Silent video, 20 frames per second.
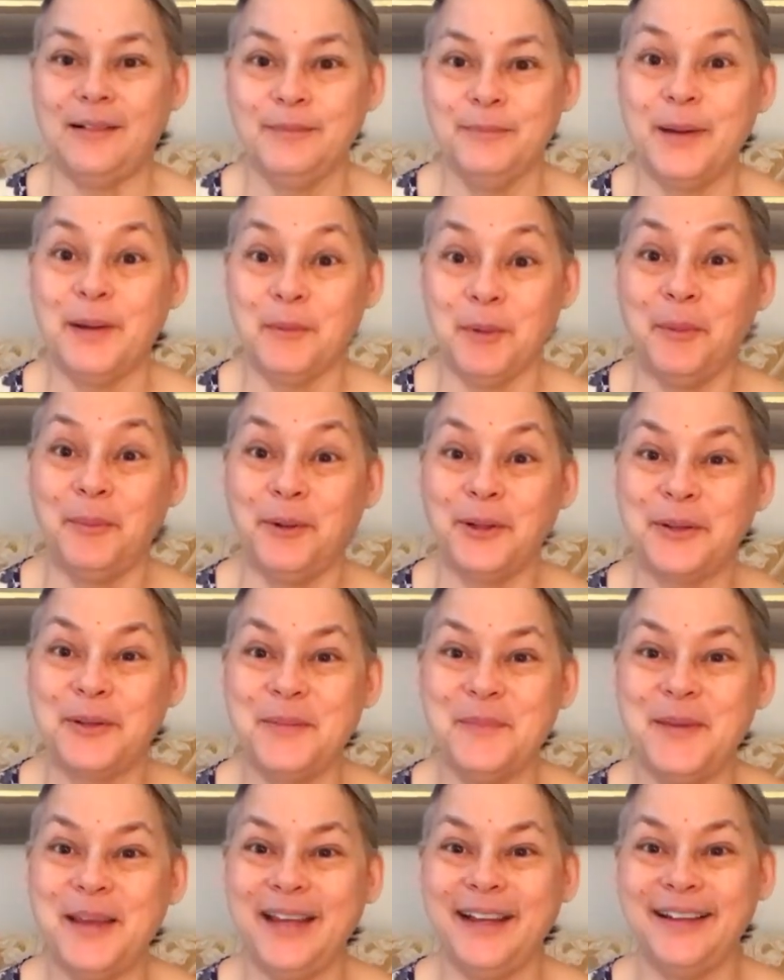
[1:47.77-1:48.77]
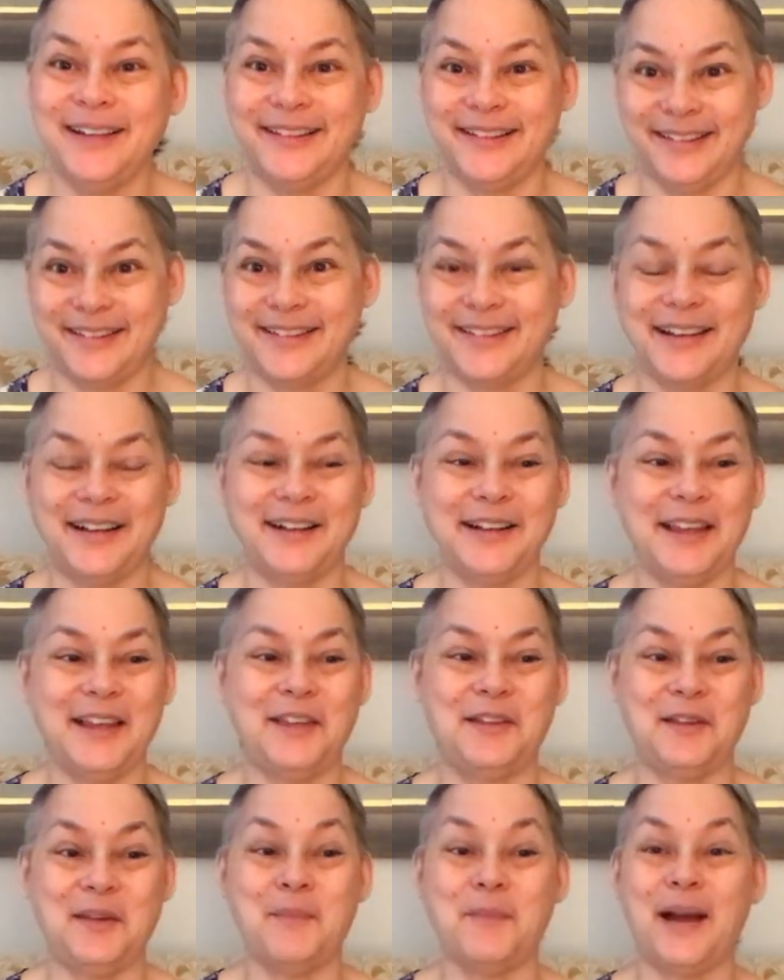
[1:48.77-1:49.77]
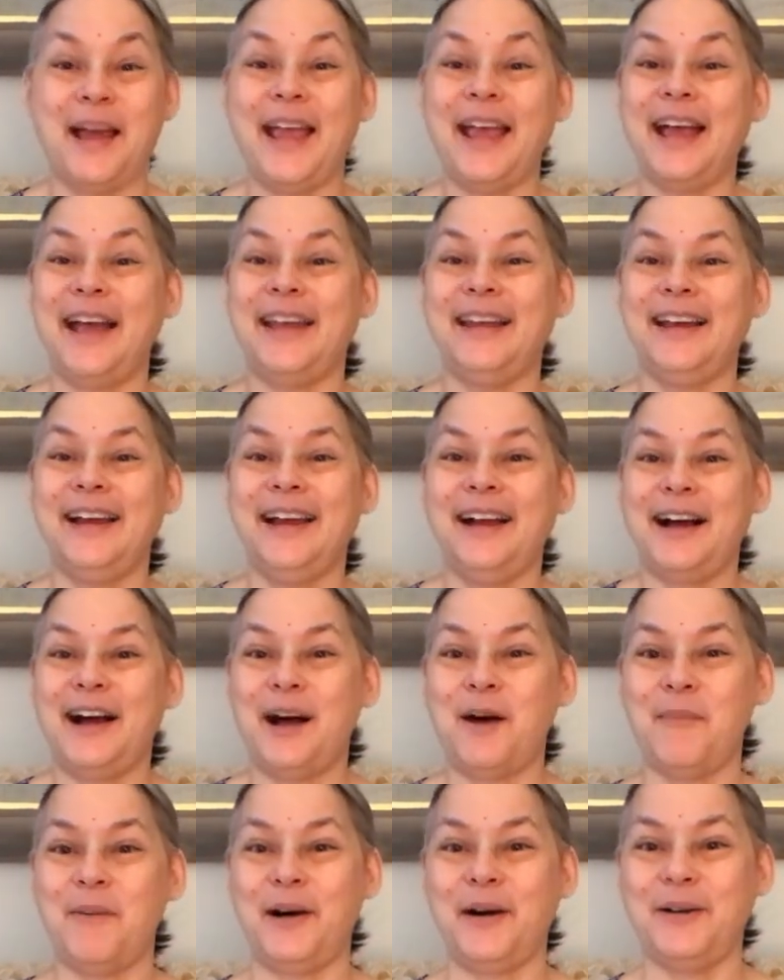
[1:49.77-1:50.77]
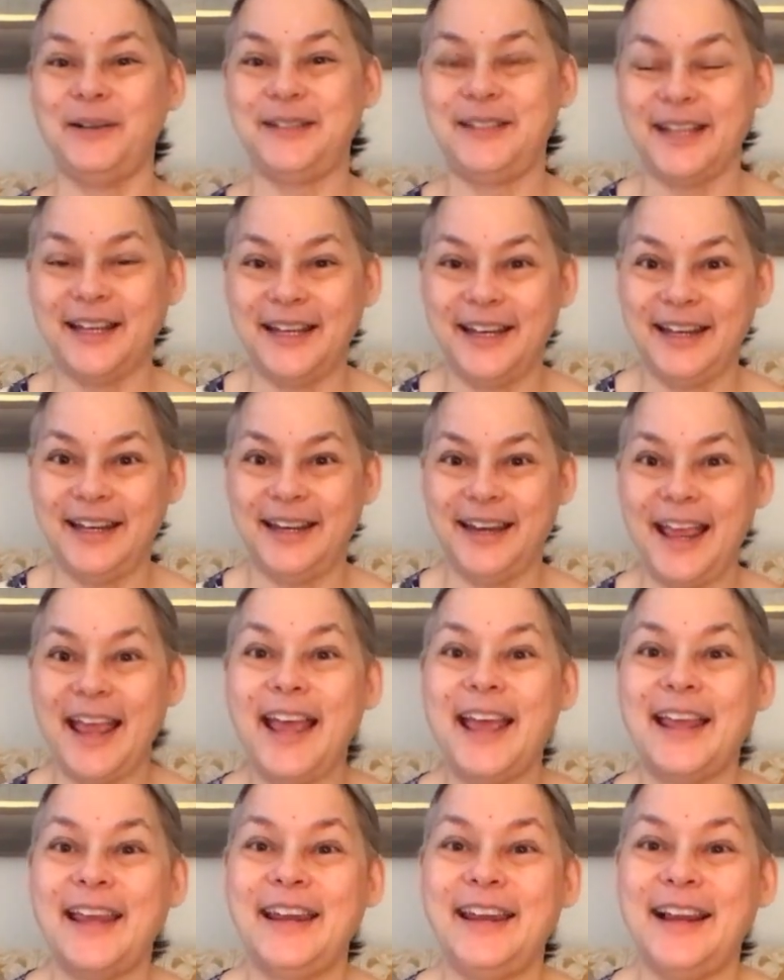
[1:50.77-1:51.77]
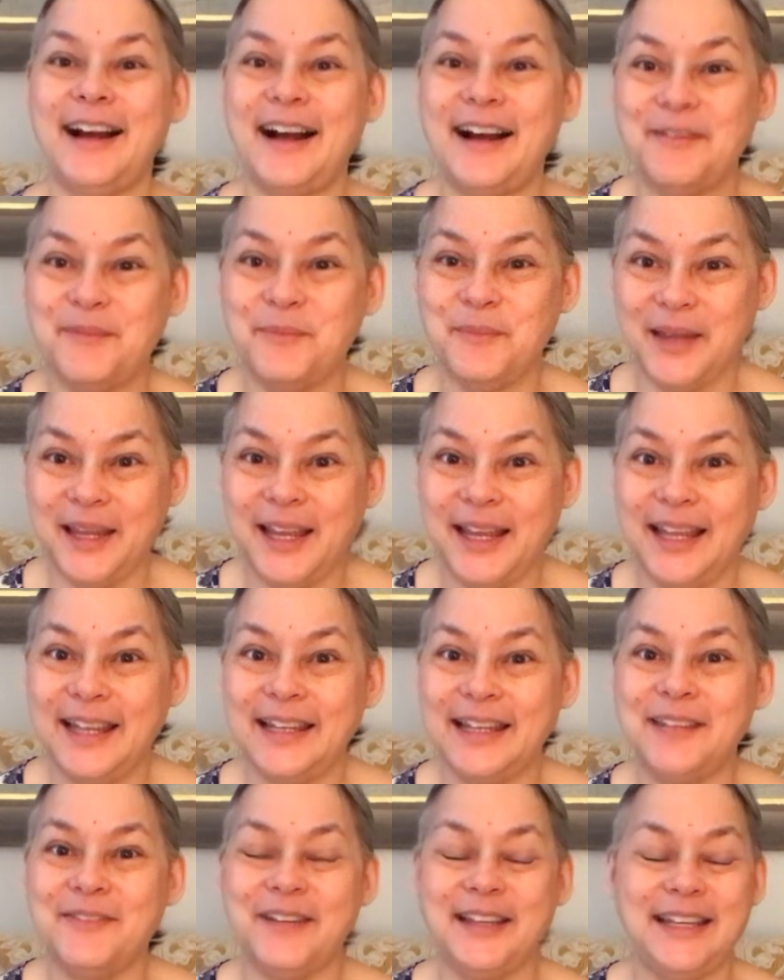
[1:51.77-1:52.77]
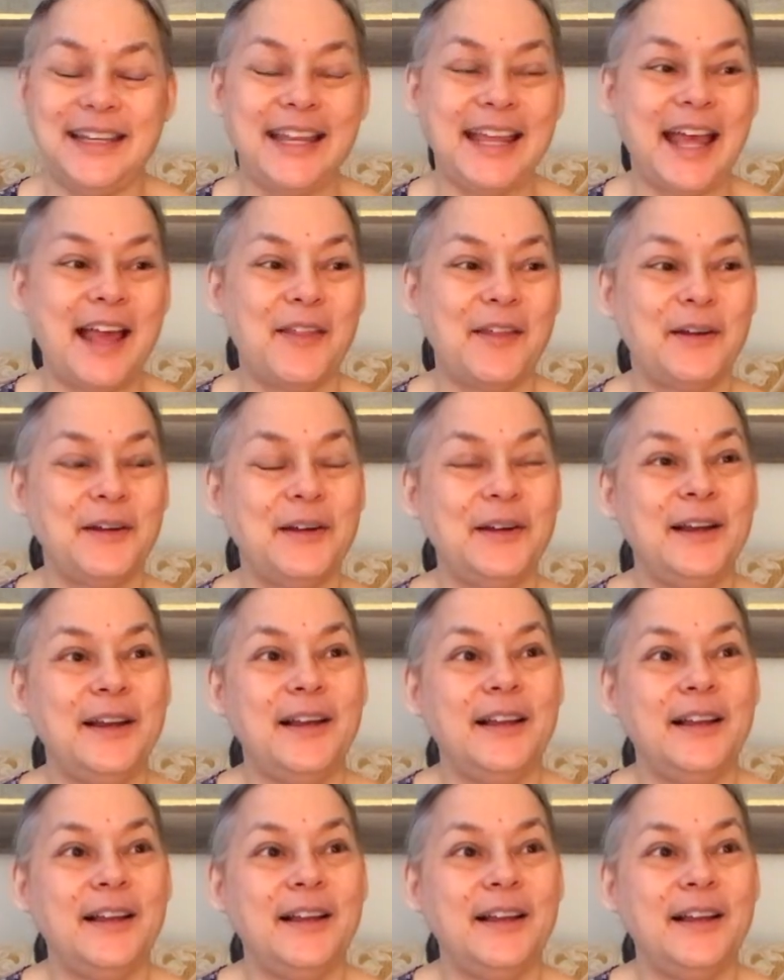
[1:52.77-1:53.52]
memorable to me, because it's in my head, about Jen and me living together.